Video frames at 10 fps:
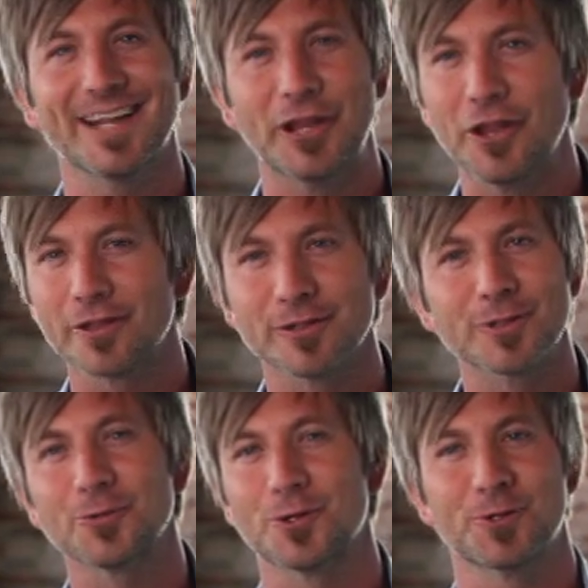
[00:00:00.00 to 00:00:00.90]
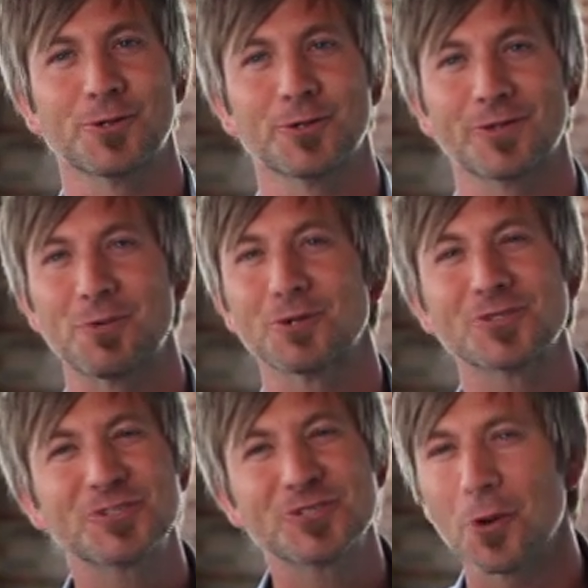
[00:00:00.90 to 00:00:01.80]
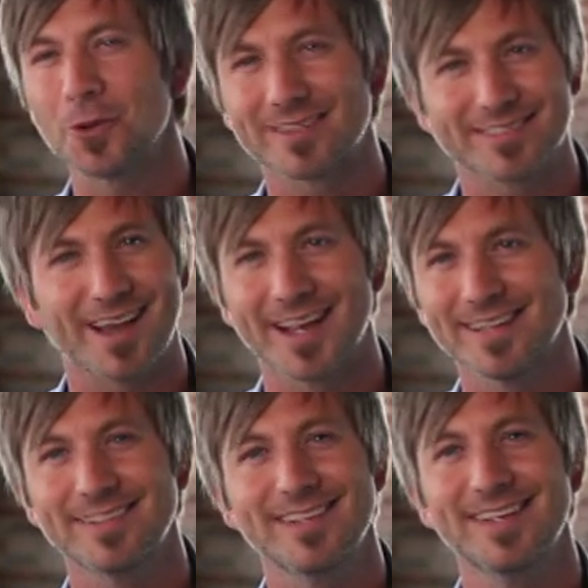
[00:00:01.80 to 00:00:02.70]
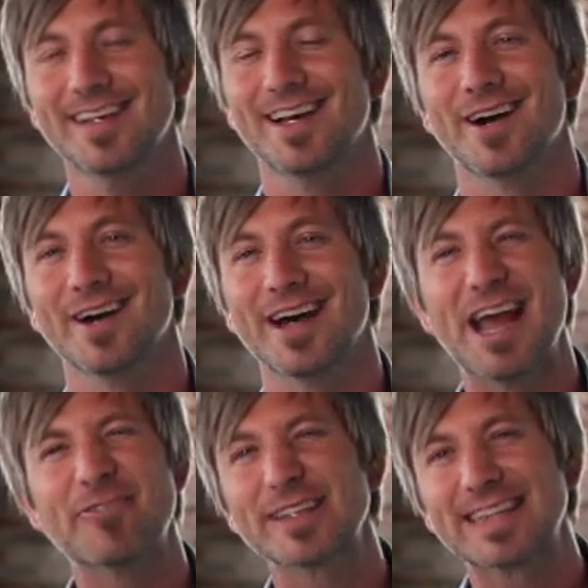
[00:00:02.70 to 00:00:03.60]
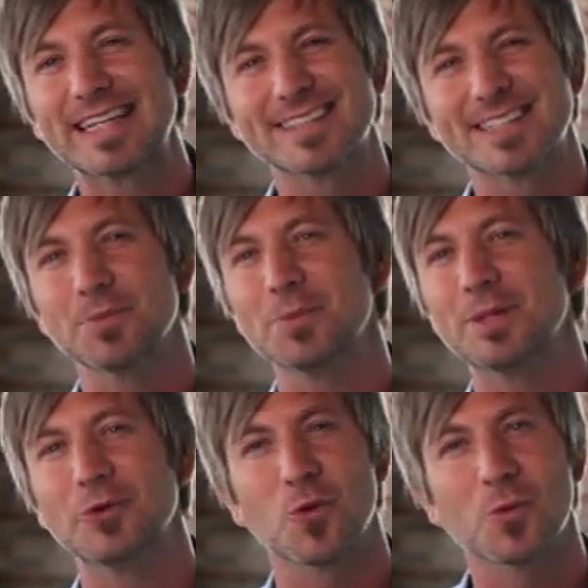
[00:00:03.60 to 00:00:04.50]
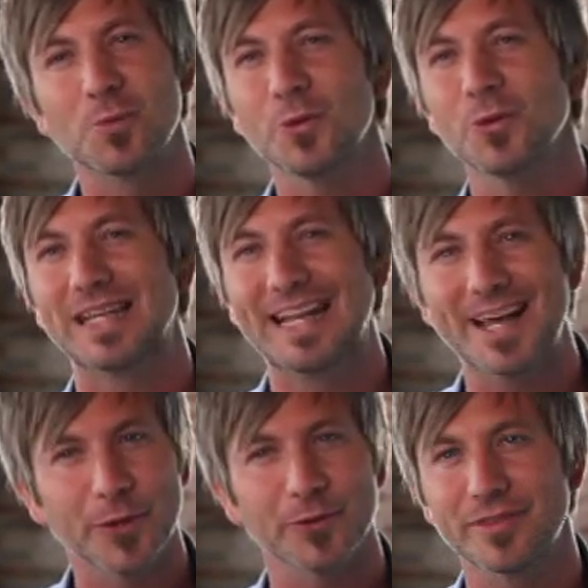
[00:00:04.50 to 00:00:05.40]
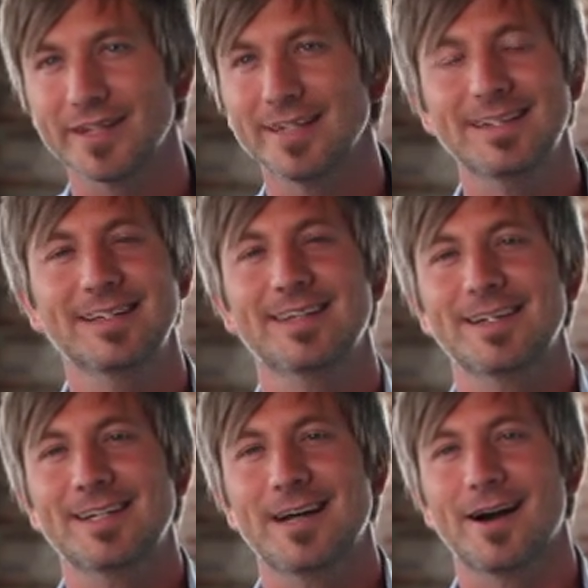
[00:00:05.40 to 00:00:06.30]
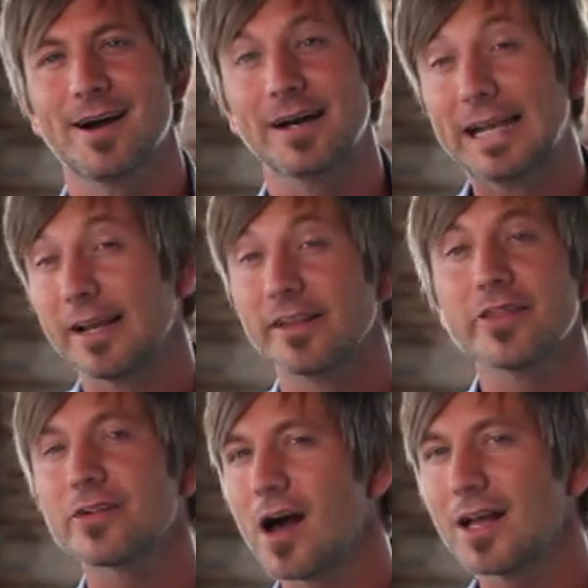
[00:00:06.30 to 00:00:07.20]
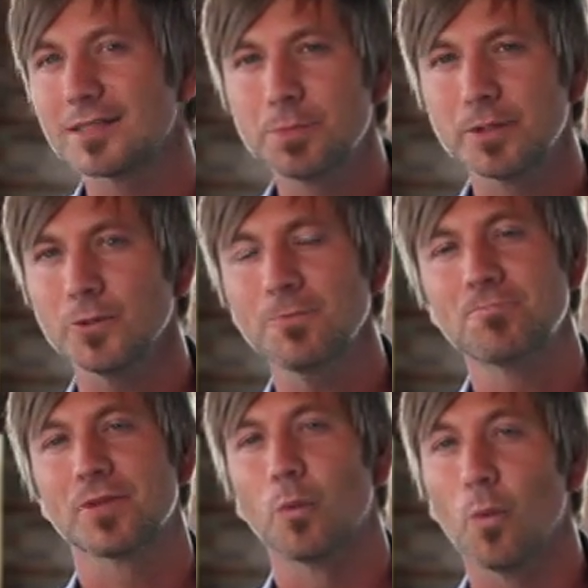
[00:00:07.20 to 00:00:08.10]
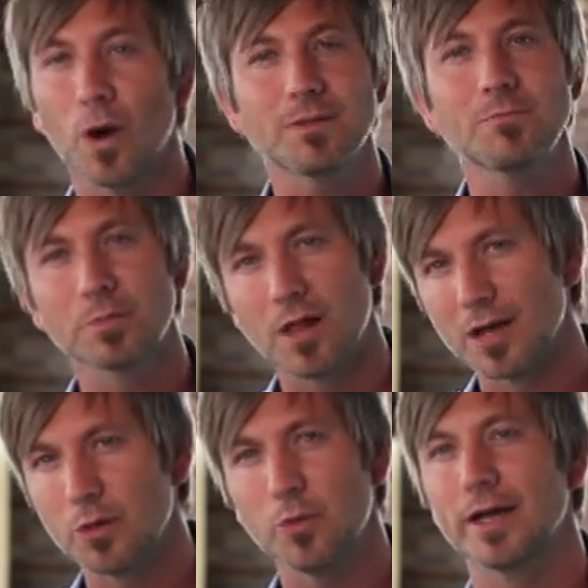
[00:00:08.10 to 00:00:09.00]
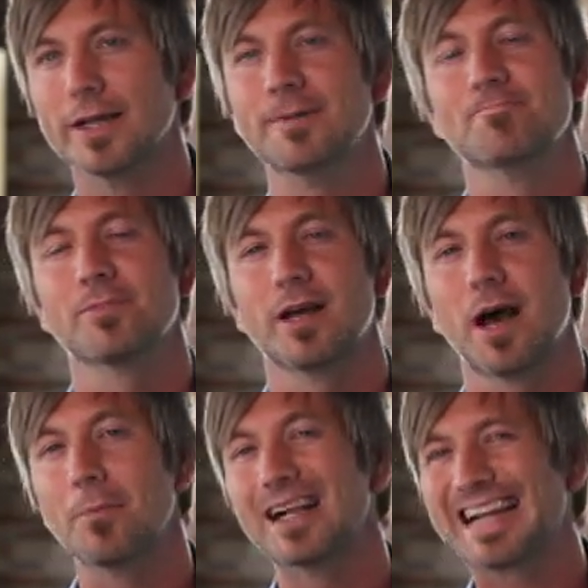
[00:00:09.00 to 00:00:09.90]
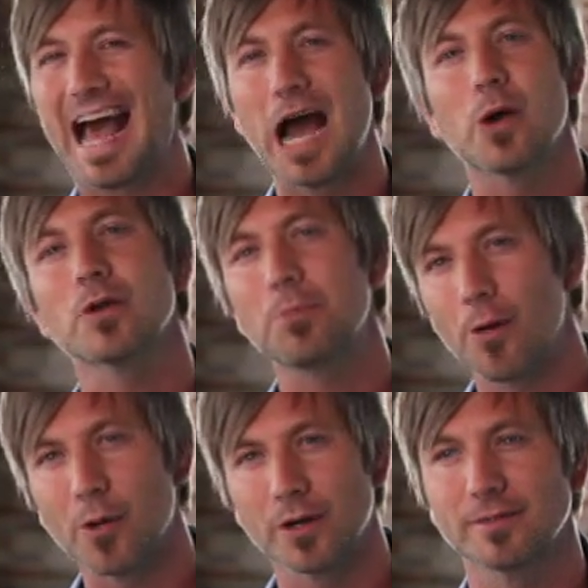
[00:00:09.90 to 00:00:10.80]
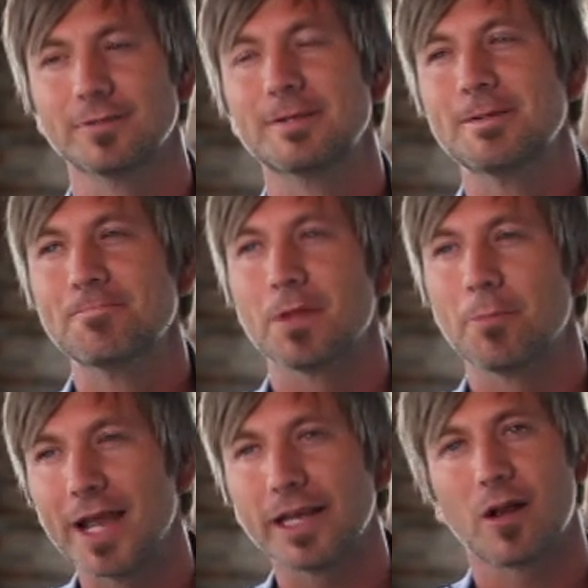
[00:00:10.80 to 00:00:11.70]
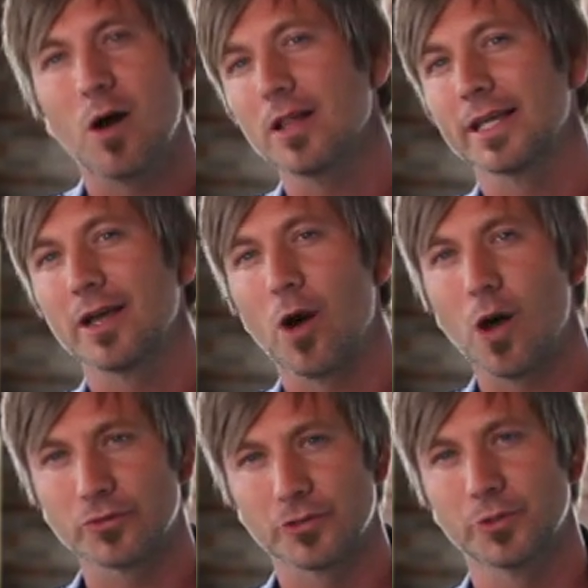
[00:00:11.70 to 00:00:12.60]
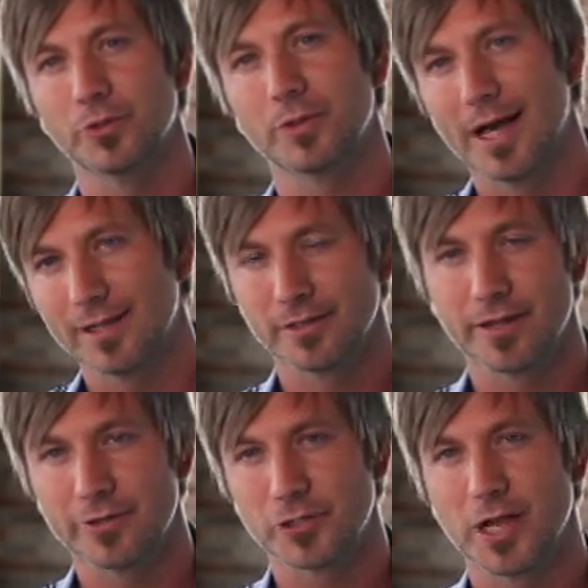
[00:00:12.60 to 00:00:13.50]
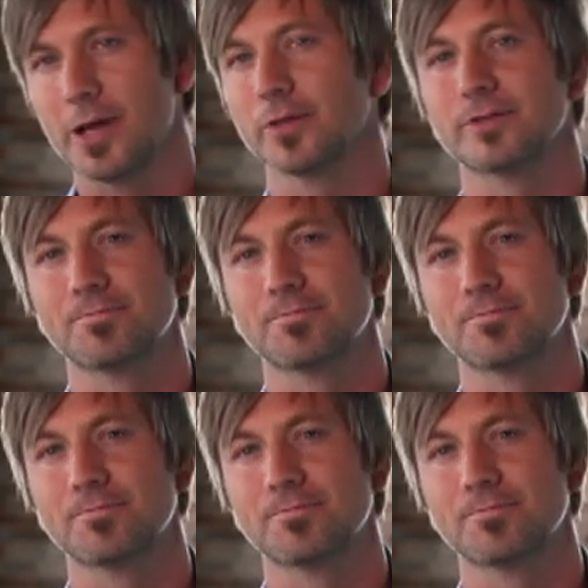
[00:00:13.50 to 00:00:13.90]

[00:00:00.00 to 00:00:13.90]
another little girl. They were so excited. Everything seemed to be normal and healthy. In another hospital, 1 block away, about an hour apart, Mike and Holly also had another child.